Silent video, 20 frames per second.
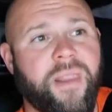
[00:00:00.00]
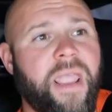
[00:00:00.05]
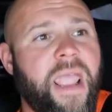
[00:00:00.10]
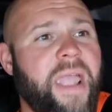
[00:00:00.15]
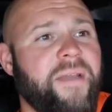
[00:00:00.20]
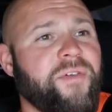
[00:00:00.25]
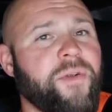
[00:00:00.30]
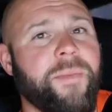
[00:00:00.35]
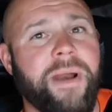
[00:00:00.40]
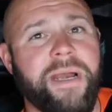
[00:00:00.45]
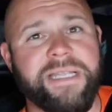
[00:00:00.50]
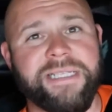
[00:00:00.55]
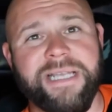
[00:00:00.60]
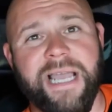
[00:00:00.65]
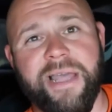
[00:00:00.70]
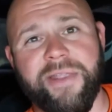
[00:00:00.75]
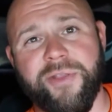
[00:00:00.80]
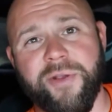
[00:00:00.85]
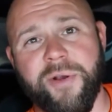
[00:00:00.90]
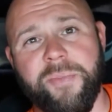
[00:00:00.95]
everybody's
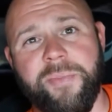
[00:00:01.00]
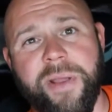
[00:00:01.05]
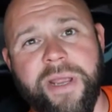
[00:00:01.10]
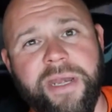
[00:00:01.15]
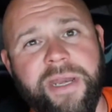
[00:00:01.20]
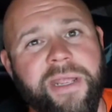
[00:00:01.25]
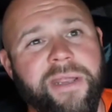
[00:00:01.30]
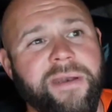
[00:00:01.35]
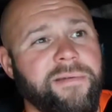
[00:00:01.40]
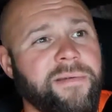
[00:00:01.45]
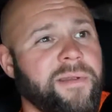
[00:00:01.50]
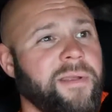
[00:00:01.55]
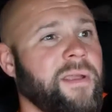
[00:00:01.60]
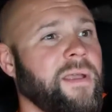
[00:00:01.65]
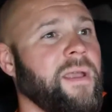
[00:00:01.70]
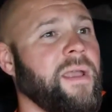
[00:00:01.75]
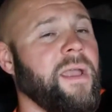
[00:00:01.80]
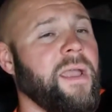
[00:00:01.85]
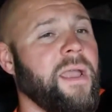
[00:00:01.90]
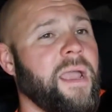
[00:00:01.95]
got their opinion,
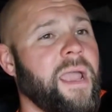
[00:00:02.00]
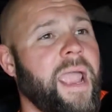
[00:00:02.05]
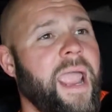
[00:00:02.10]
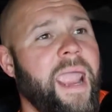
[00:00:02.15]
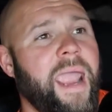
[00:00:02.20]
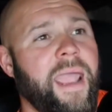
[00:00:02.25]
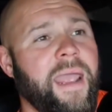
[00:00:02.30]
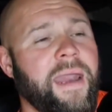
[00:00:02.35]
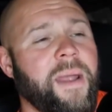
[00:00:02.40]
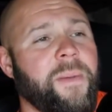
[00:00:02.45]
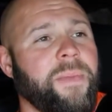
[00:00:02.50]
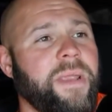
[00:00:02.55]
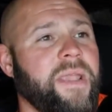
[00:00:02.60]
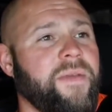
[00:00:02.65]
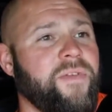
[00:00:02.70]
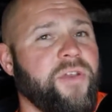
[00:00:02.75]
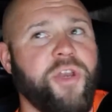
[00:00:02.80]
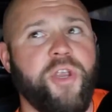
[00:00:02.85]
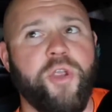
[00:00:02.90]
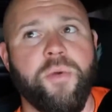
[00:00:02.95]
and I'm
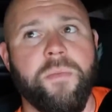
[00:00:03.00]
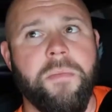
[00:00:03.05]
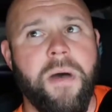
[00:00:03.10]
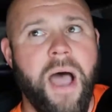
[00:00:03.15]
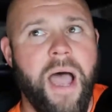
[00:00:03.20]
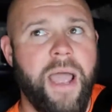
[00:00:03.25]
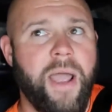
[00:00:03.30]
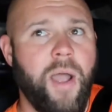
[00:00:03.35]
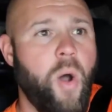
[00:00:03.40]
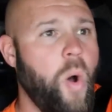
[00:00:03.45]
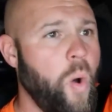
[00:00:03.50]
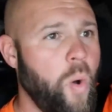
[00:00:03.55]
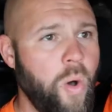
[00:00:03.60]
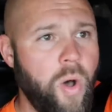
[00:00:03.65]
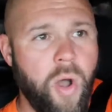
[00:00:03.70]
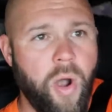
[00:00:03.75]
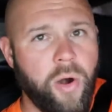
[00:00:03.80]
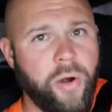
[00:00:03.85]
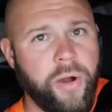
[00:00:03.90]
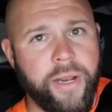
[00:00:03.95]
giving you my
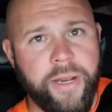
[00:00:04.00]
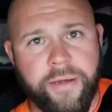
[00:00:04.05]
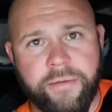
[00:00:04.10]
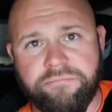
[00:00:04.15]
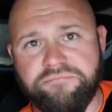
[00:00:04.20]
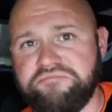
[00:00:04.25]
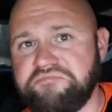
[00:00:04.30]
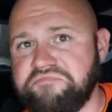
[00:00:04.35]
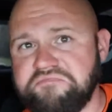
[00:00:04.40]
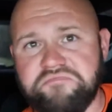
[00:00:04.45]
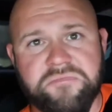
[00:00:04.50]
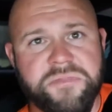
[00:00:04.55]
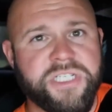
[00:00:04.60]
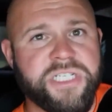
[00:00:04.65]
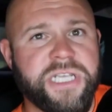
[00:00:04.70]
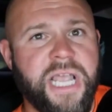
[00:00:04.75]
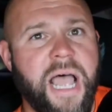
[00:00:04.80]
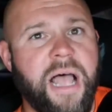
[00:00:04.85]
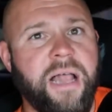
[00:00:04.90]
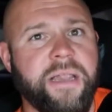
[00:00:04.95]
wholehearted,
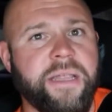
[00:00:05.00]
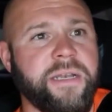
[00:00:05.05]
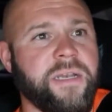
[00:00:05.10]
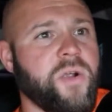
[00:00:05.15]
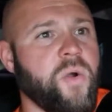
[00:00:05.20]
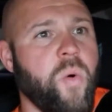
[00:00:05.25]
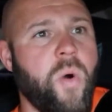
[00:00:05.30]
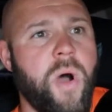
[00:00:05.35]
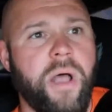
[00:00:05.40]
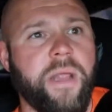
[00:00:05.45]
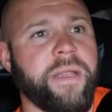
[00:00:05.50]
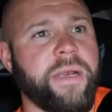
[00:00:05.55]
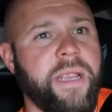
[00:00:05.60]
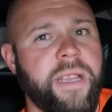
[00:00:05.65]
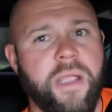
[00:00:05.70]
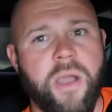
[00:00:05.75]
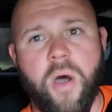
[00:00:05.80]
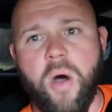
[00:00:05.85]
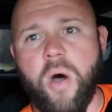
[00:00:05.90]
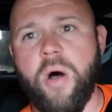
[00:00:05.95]
solid
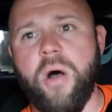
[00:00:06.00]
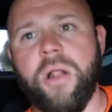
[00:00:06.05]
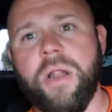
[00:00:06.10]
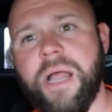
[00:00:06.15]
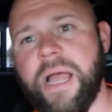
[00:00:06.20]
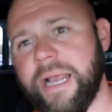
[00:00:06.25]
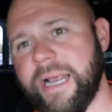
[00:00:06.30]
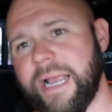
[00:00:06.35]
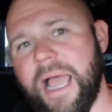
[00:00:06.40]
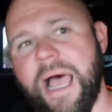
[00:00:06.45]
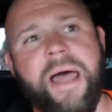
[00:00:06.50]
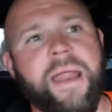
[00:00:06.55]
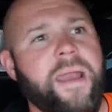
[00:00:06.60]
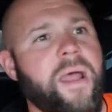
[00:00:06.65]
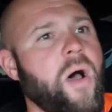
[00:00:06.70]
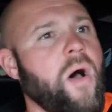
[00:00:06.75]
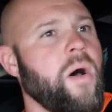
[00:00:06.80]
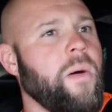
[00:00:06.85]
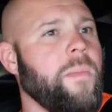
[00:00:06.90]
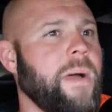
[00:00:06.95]
quality, all I
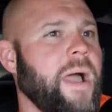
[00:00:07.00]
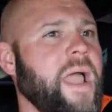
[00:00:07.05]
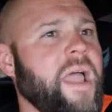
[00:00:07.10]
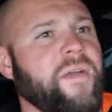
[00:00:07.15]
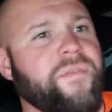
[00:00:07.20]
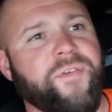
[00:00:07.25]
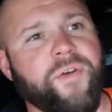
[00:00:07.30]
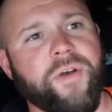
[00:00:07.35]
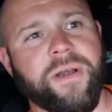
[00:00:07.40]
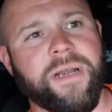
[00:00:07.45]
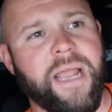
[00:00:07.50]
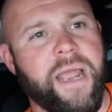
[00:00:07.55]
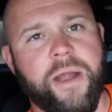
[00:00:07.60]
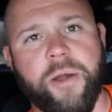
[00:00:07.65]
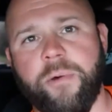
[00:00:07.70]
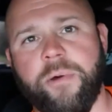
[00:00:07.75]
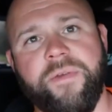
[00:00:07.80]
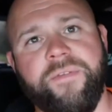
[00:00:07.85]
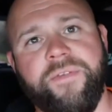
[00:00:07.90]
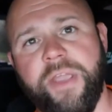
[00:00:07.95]
got, all my effort
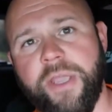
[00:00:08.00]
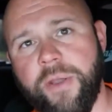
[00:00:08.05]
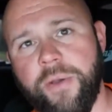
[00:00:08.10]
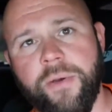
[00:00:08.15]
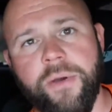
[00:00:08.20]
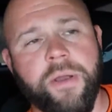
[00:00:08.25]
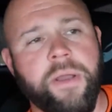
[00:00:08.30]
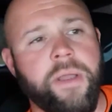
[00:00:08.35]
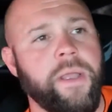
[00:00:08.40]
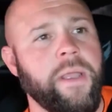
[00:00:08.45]
kind of review